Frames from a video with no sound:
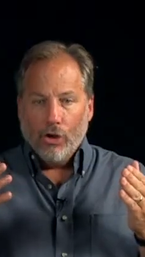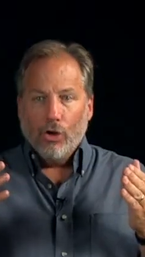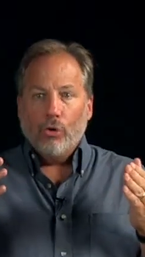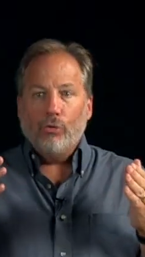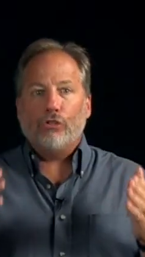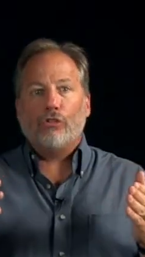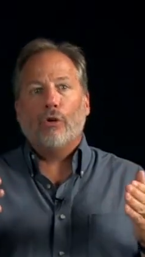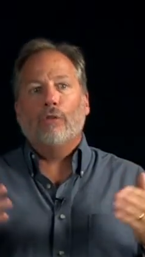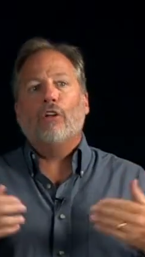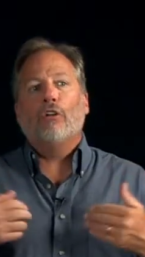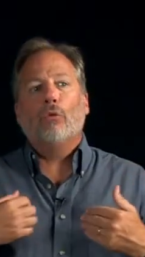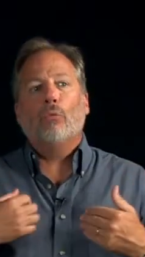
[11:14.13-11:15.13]
who
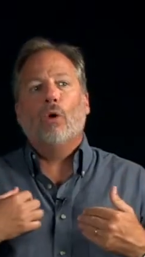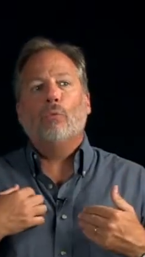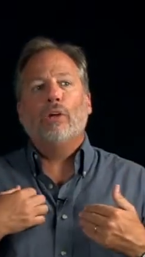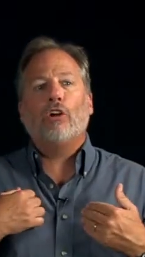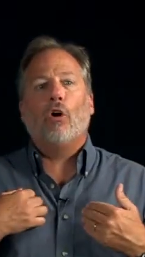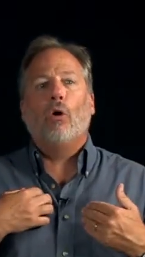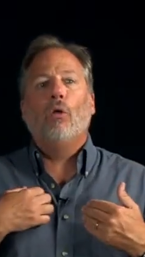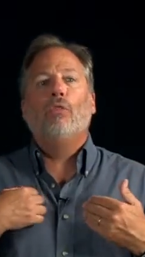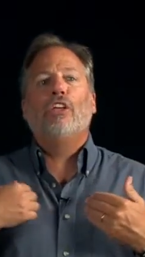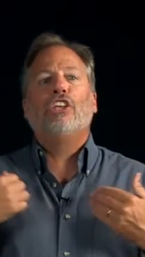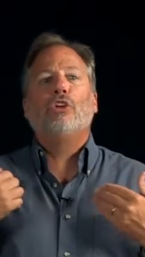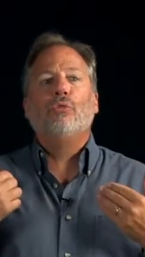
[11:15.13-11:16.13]
served under what we call
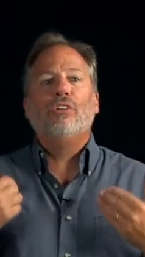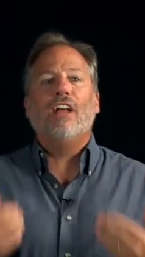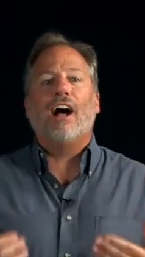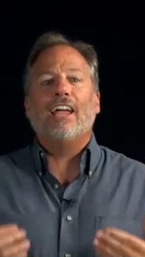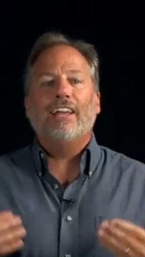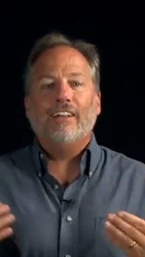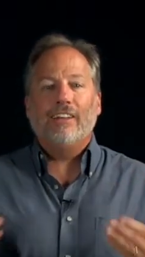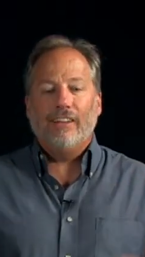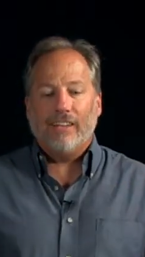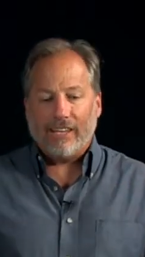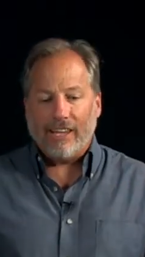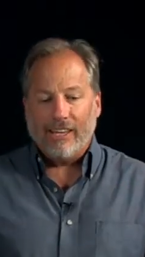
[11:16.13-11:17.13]
the United
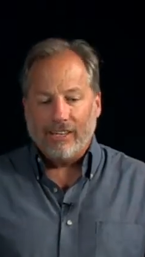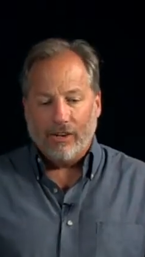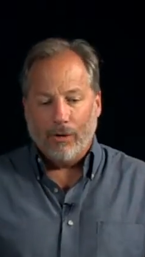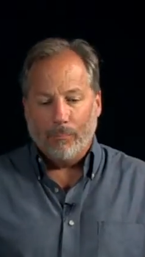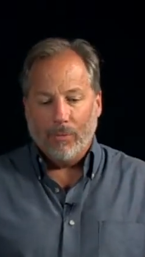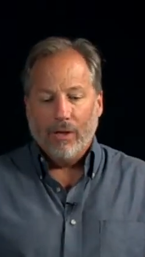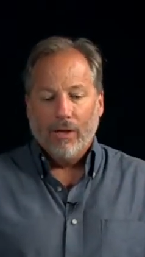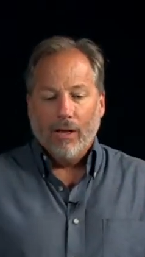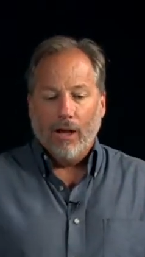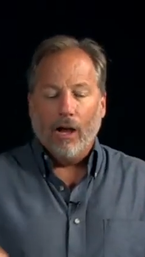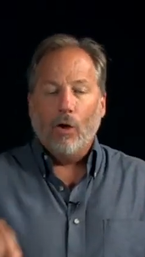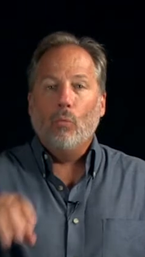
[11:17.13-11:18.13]
Kingdom,
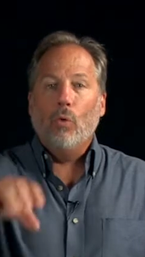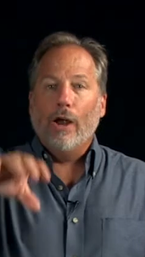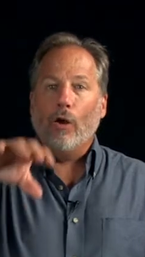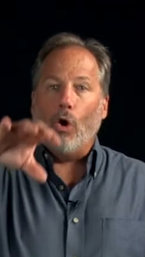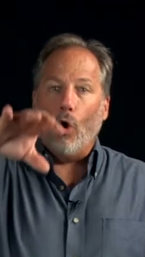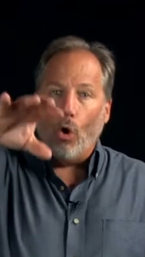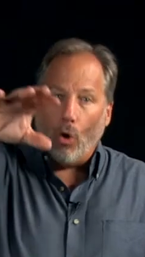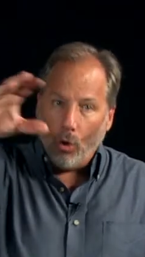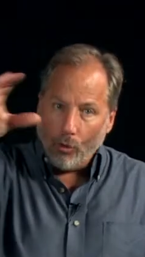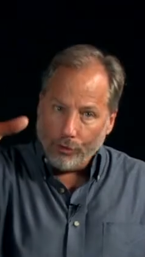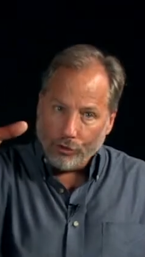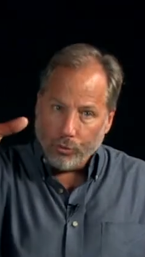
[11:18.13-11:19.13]
where
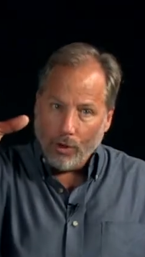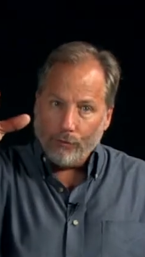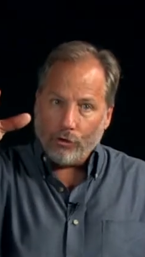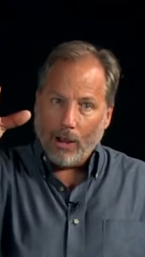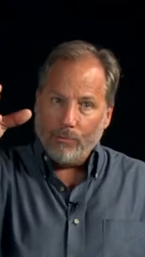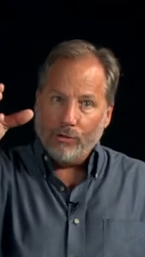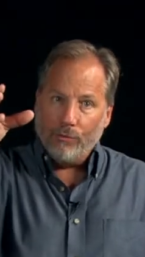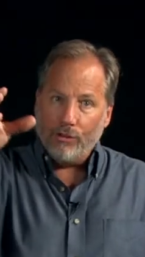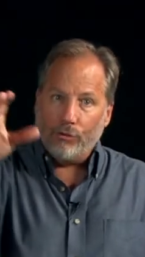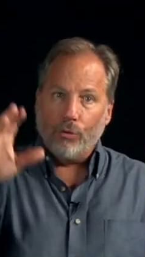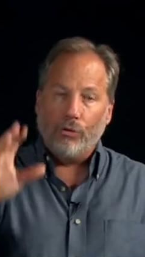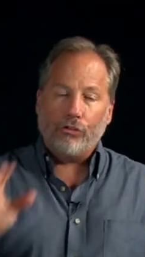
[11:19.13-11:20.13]
all the 12 tribes of
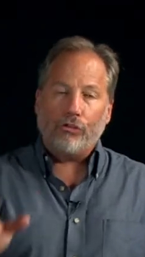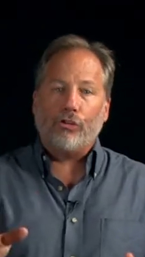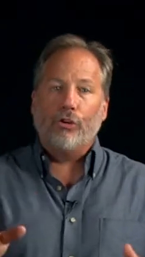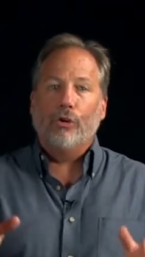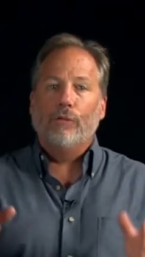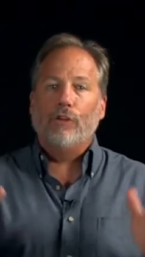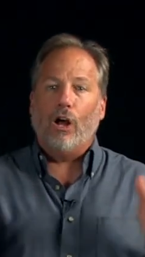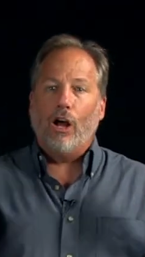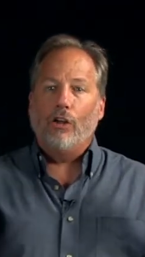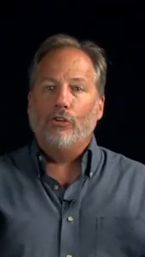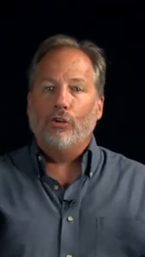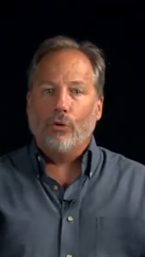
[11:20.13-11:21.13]
Israel served
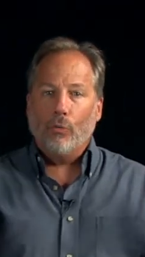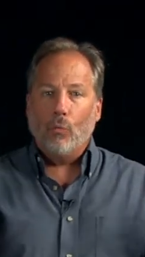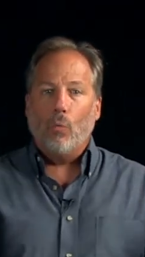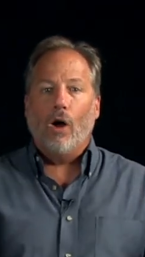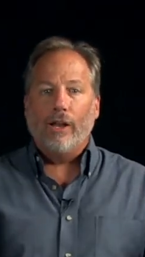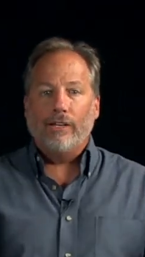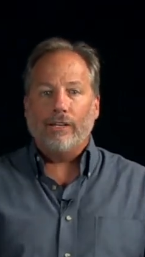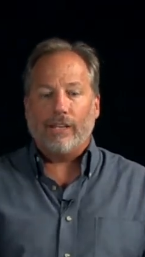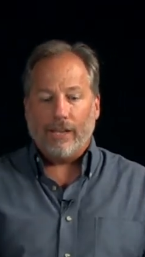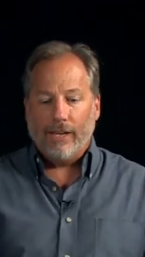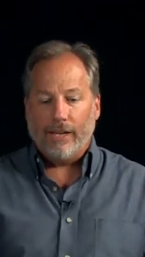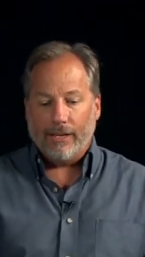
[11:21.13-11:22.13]
under one
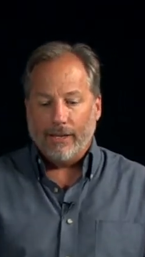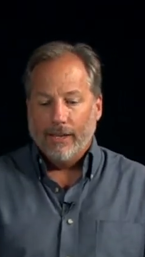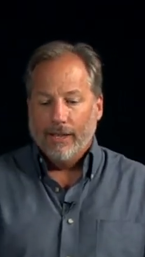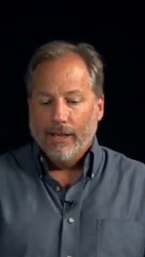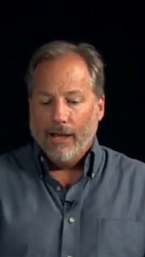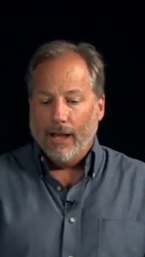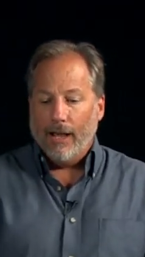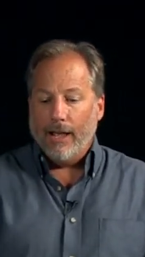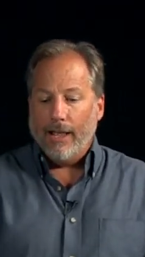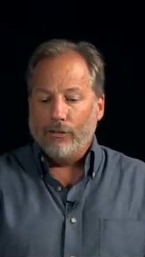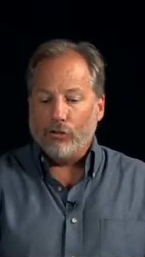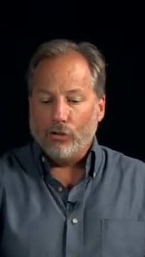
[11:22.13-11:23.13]
king.
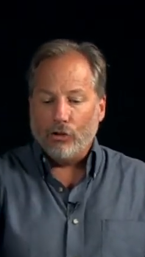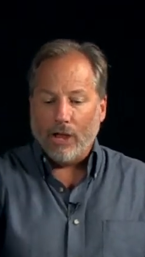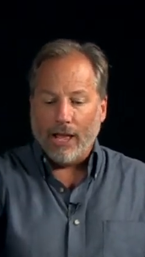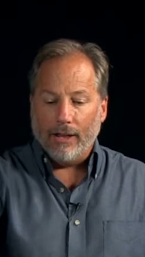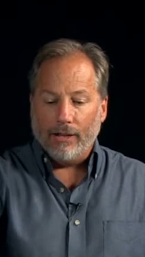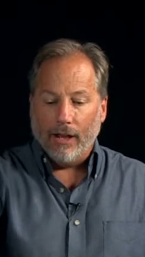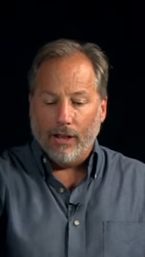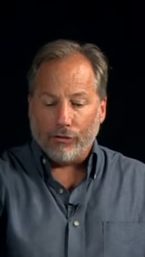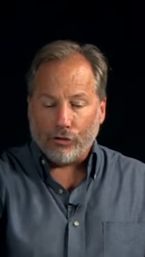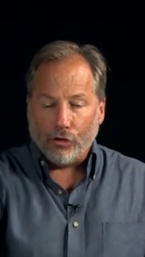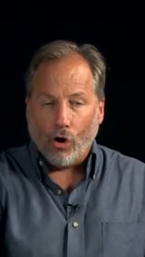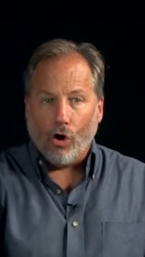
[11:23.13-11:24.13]
And so you had
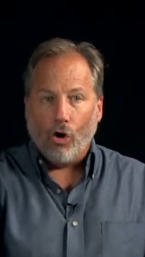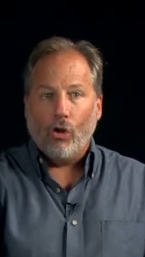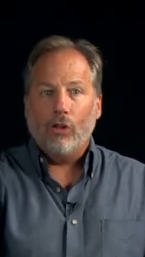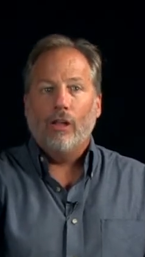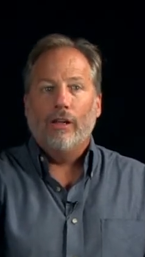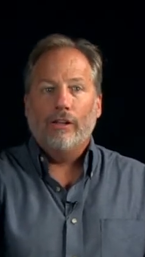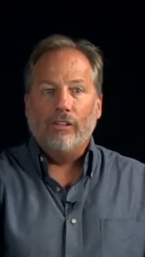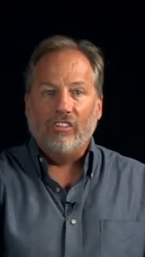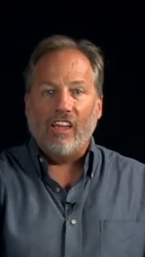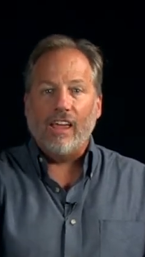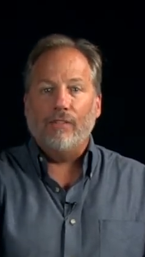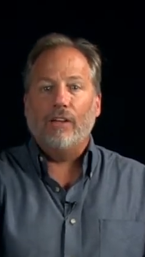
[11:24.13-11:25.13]
Saul,
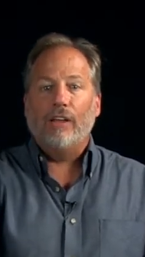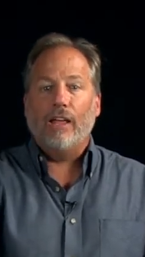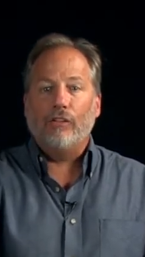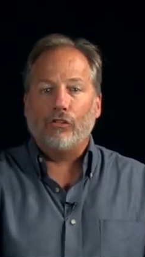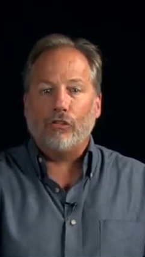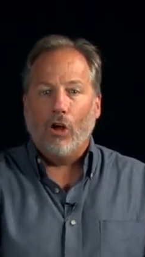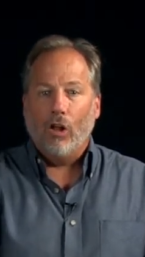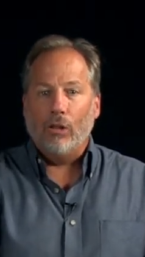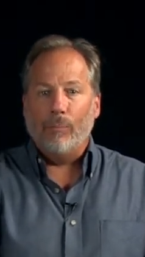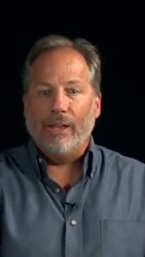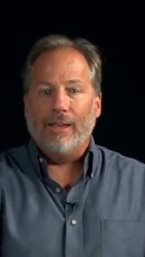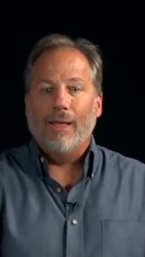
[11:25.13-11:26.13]
David, and
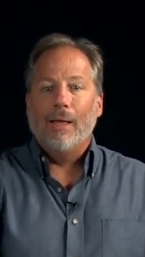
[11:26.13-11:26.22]
Solomon.